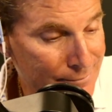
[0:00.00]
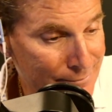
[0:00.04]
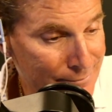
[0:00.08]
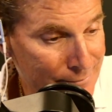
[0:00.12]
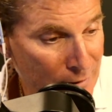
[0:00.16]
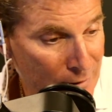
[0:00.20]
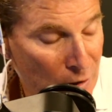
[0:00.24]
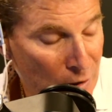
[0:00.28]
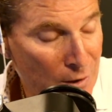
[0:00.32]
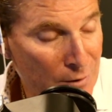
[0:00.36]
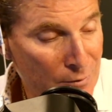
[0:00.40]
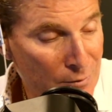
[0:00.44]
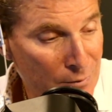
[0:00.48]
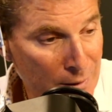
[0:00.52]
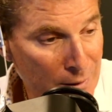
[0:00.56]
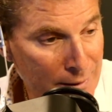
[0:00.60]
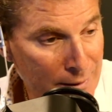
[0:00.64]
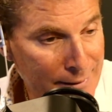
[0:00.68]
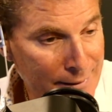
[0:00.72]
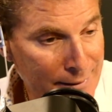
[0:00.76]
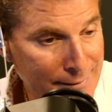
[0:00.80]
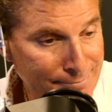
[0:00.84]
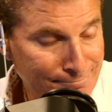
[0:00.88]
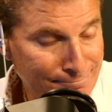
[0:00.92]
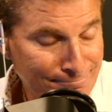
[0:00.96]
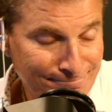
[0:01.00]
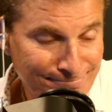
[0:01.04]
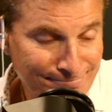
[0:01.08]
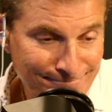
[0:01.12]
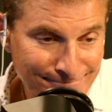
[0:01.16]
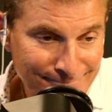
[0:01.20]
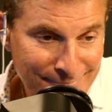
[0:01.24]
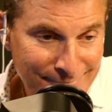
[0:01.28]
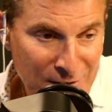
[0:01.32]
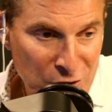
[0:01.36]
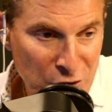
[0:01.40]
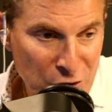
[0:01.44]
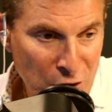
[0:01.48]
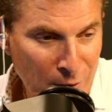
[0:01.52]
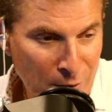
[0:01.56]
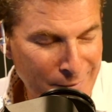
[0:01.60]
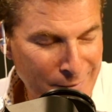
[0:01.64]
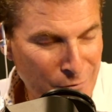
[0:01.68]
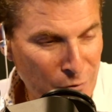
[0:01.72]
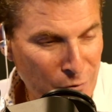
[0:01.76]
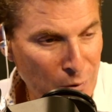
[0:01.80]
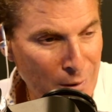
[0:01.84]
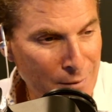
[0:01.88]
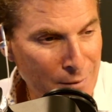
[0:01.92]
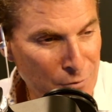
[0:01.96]
are really. There's only
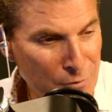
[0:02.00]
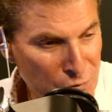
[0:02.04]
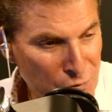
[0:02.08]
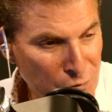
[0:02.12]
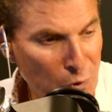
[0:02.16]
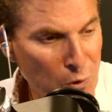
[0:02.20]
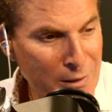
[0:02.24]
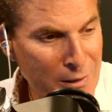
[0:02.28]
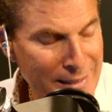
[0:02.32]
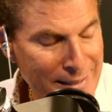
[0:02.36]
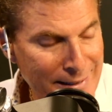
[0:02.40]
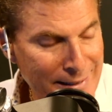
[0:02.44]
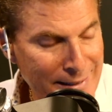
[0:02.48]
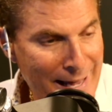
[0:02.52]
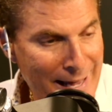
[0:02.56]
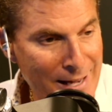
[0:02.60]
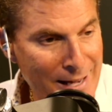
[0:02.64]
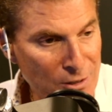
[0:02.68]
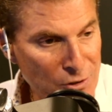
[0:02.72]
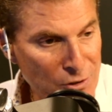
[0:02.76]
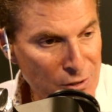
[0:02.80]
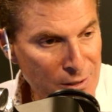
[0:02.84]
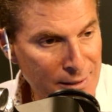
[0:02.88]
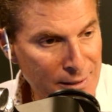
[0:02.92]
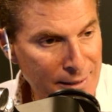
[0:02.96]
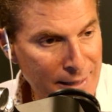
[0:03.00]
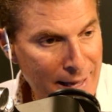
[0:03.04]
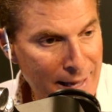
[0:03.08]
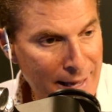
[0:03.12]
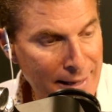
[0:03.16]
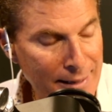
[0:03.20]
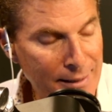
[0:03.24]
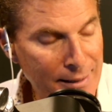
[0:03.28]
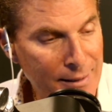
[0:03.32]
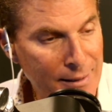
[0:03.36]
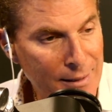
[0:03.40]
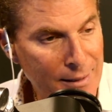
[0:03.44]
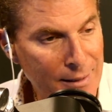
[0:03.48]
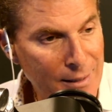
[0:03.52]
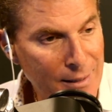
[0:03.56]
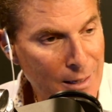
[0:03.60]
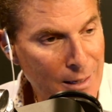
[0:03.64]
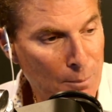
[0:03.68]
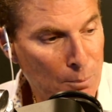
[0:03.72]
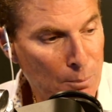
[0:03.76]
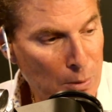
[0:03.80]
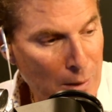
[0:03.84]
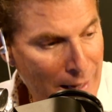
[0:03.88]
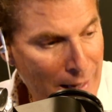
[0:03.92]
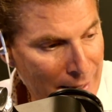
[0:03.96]
it was 14,000 that
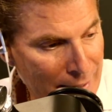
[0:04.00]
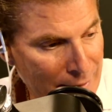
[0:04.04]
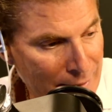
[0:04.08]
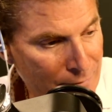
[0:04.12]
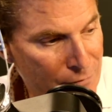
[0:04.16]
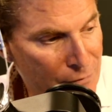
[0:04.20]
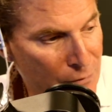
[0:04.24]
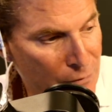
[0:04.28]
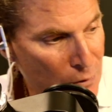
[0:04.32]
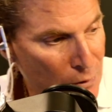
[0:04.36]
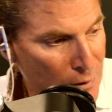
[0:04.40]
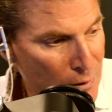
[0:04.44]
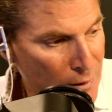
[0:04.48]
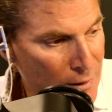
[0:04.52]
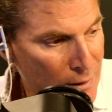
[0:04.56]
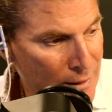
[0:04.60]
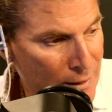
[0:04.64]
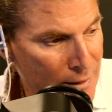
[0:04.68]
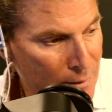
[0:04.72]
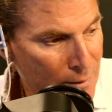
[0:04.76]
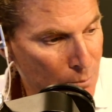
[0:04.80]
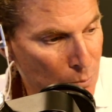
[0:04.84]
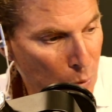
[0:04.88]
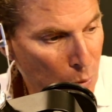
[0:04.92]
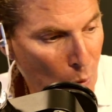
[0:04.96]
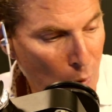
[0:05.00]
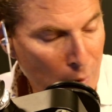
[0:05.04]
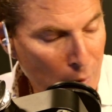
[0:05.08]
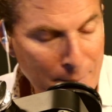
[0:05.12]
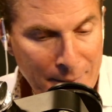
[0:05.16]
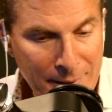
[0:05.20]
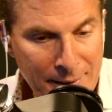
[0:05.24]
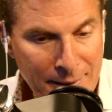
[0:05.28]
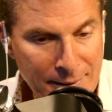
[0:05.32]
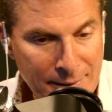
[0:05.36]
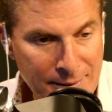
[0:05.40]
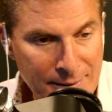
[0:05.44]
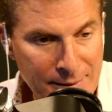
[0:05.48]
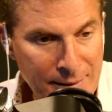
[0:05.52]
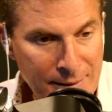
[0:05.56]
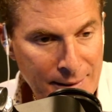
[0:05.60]
applied for unemployment.